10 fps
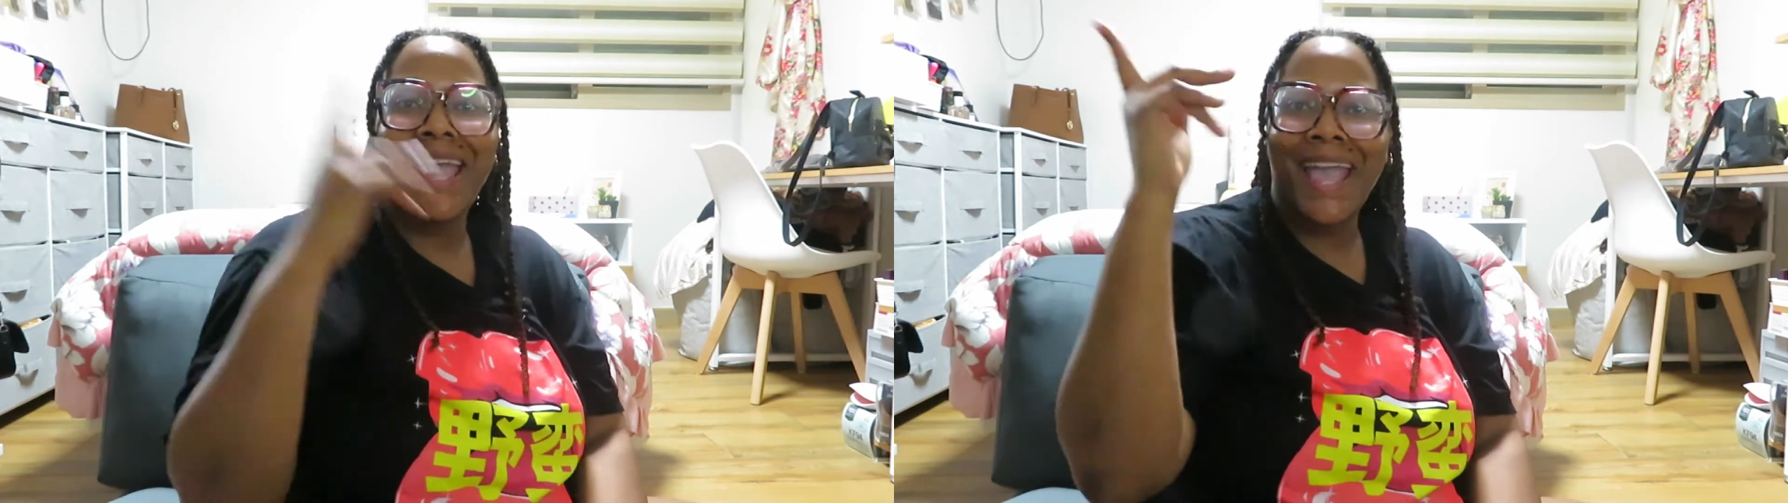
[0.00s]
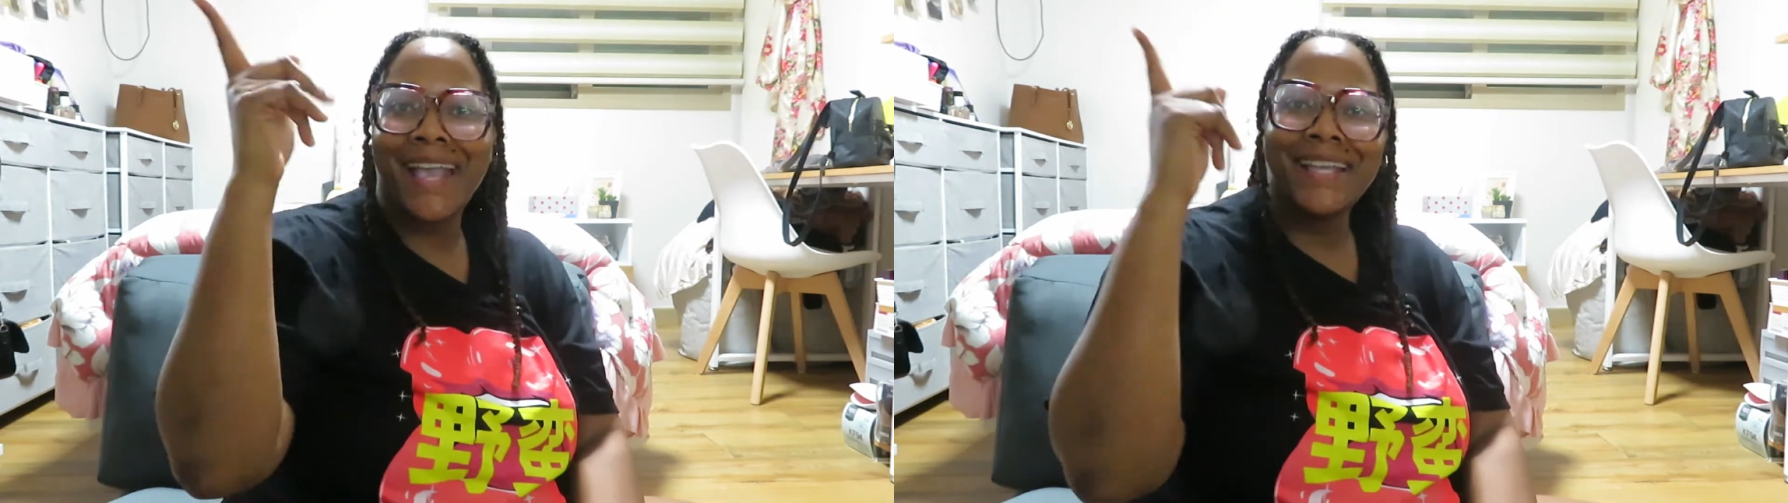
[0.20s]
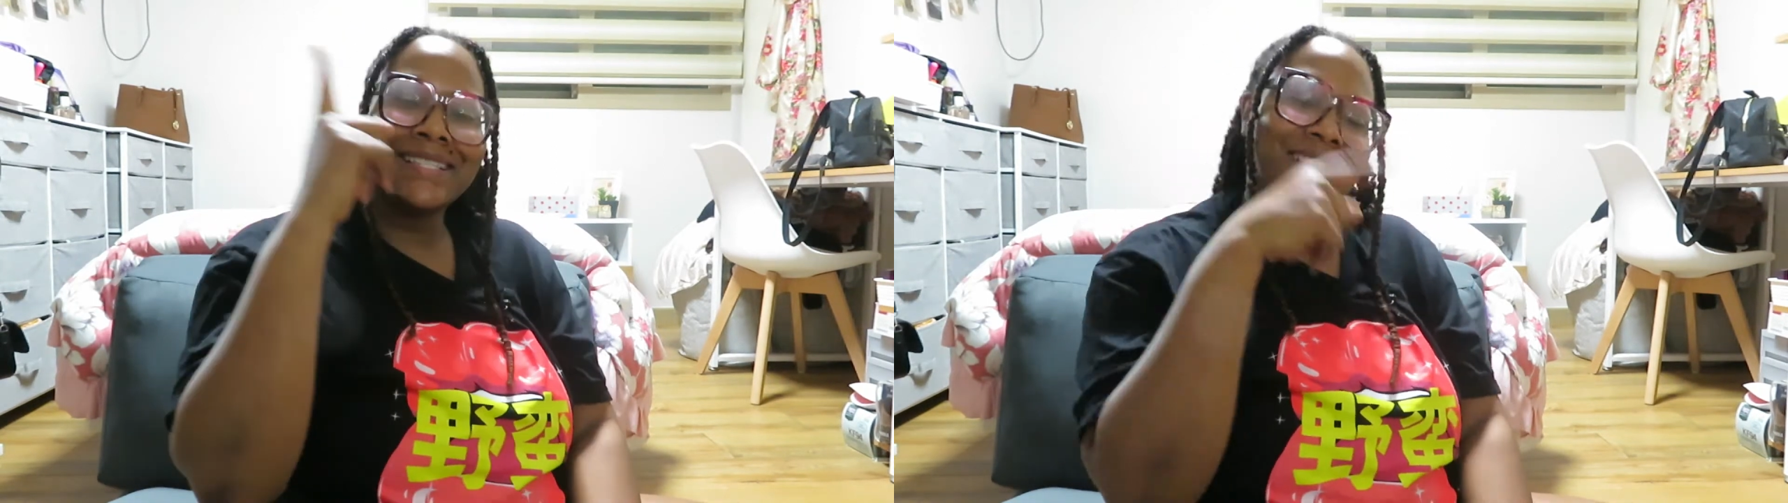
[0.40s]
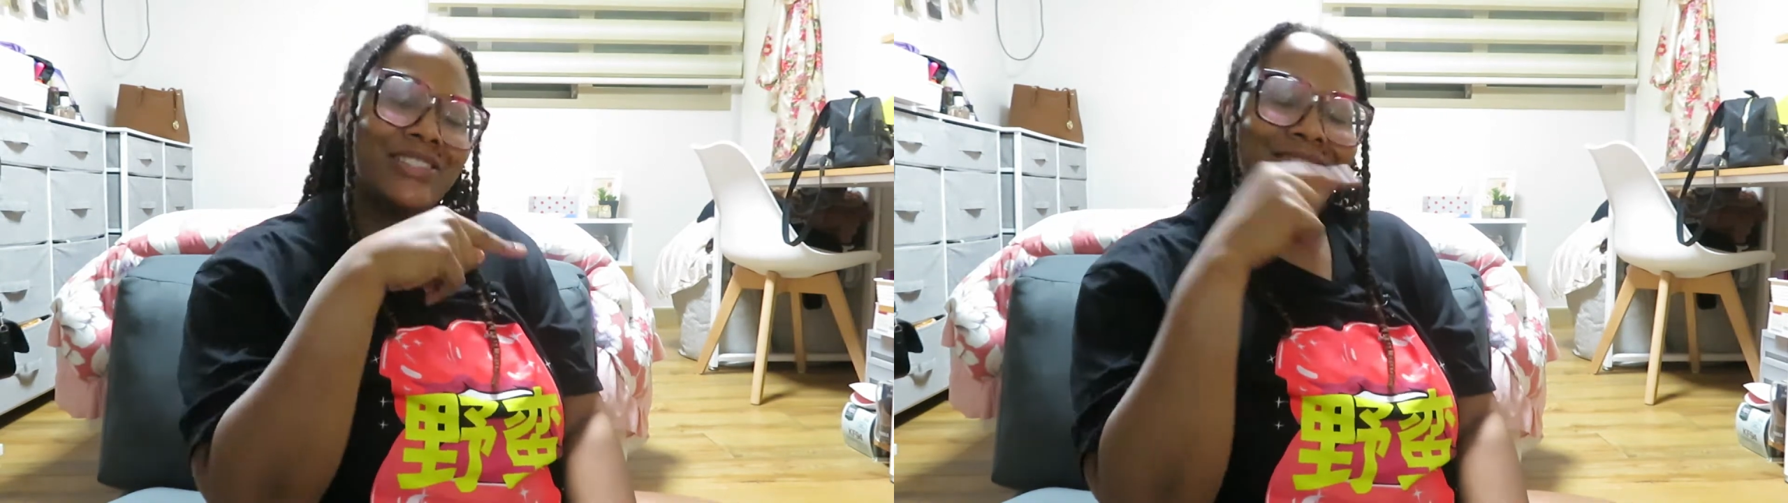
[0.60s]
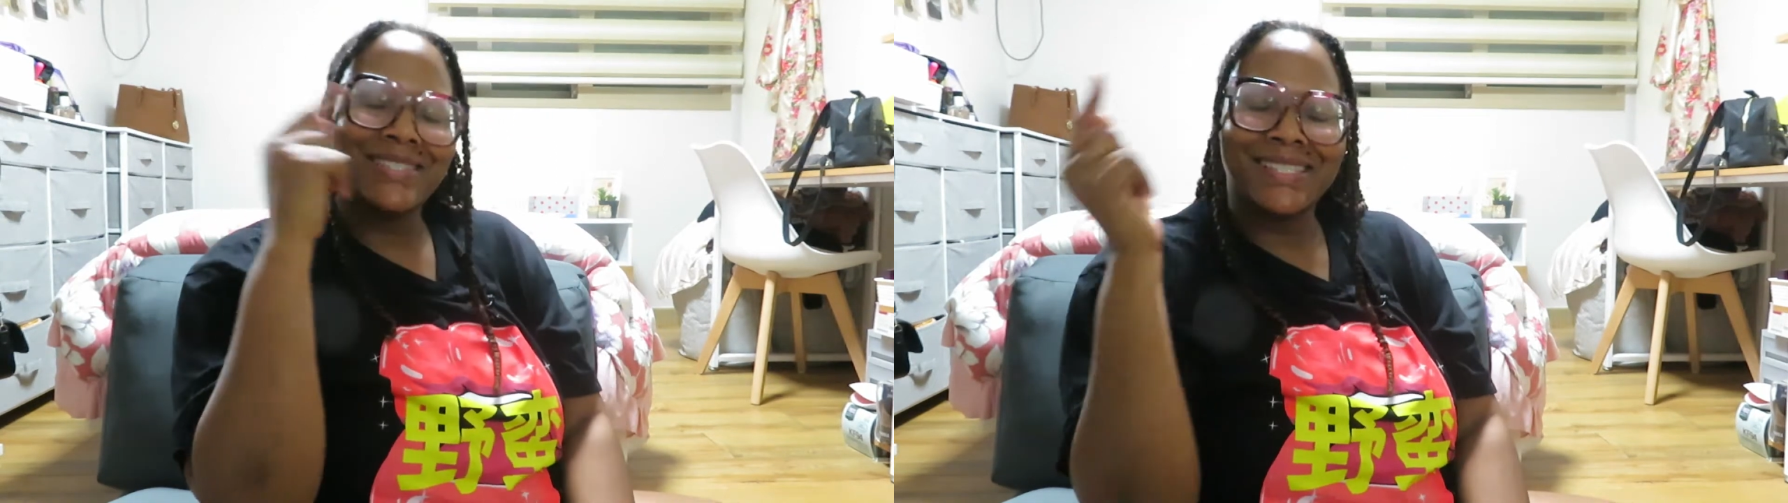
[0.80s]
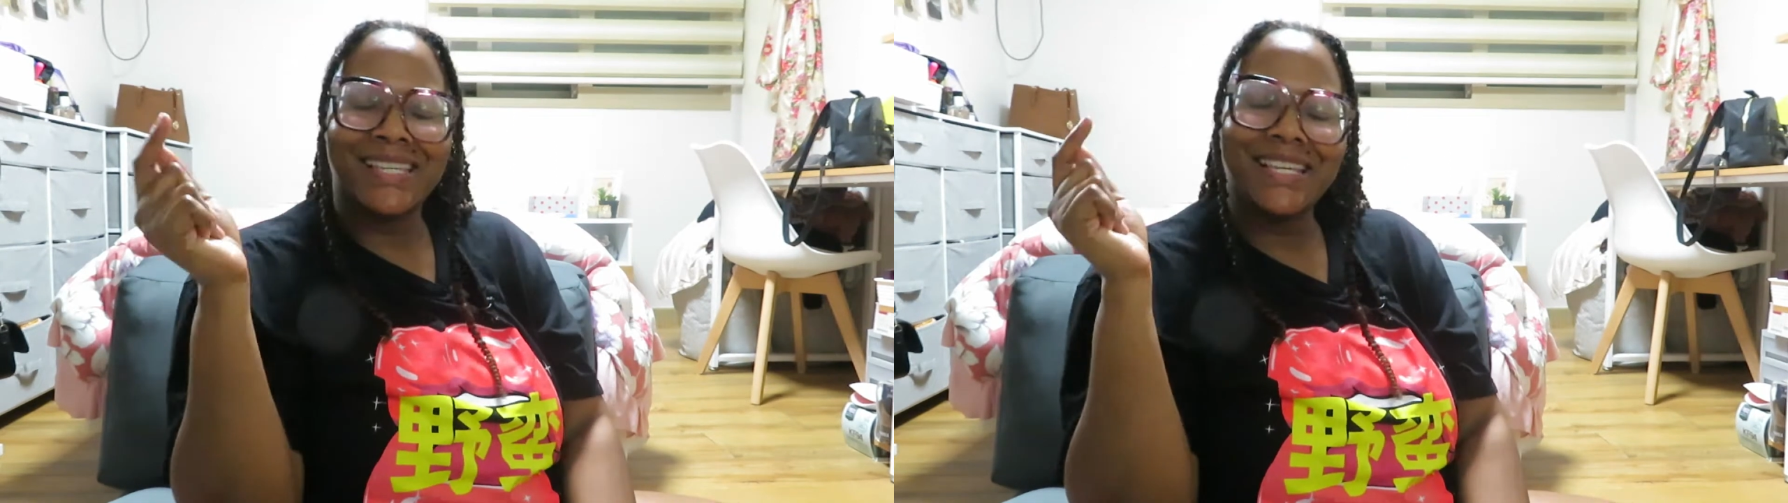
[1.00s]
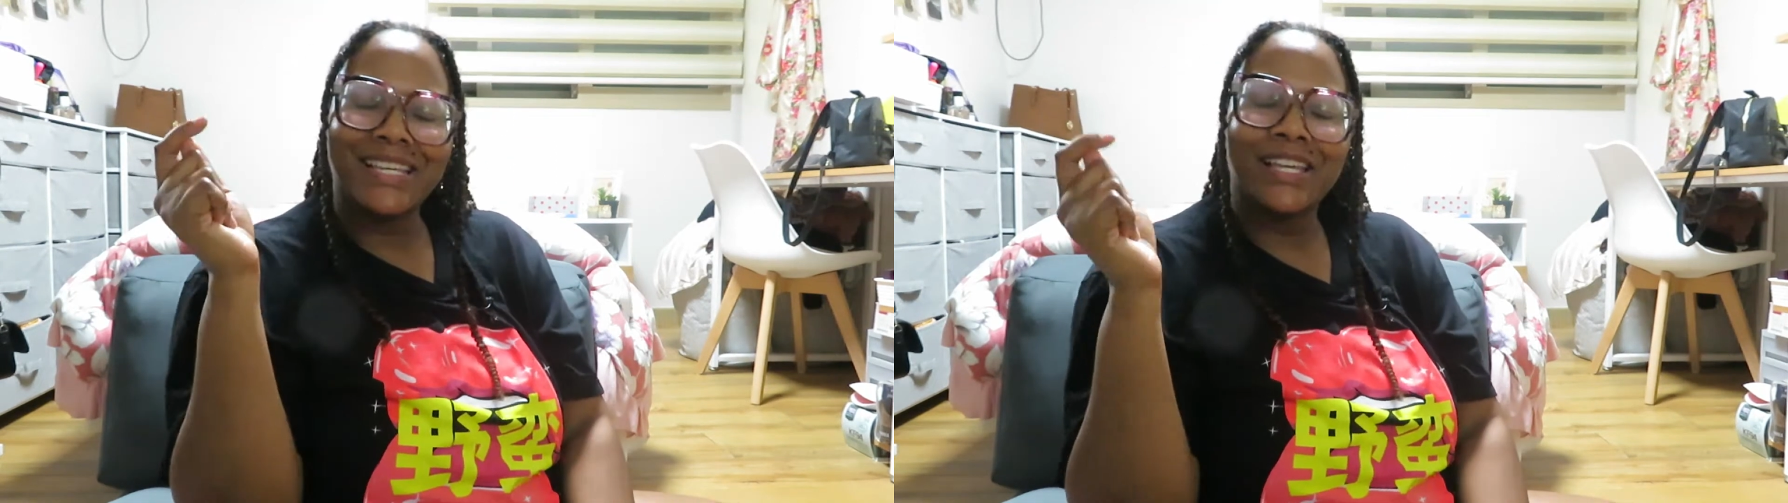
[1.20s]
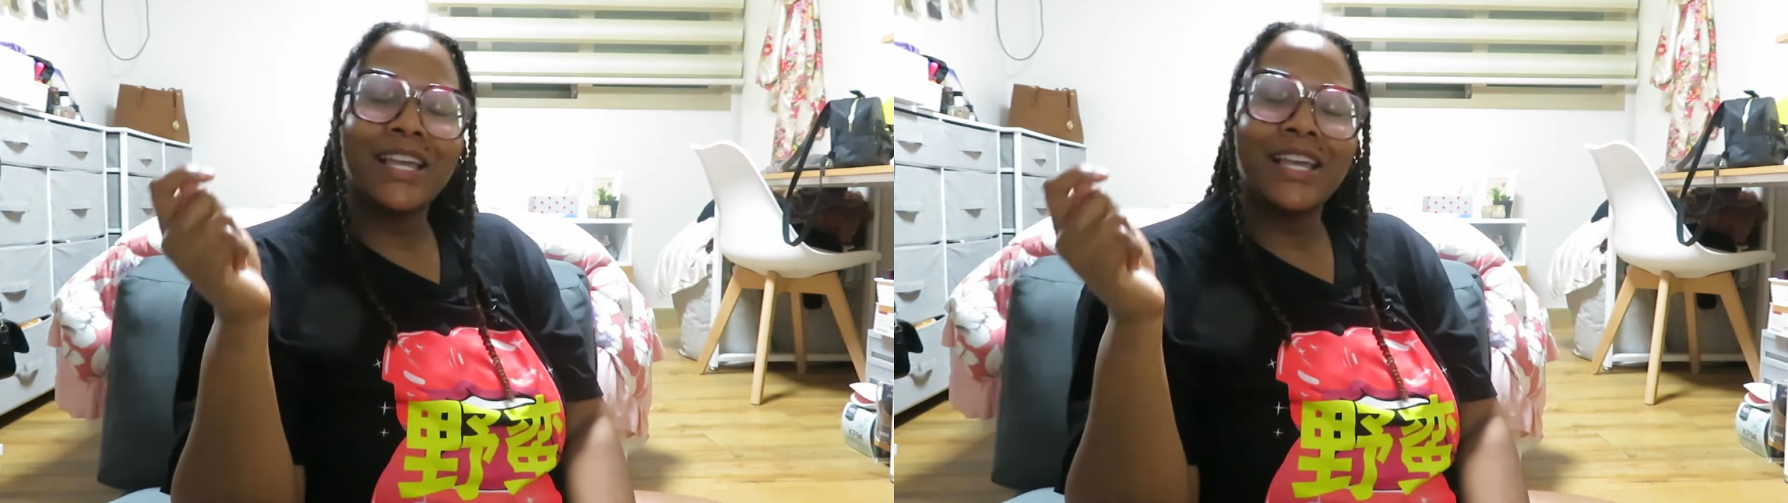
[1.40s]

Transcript: A to Z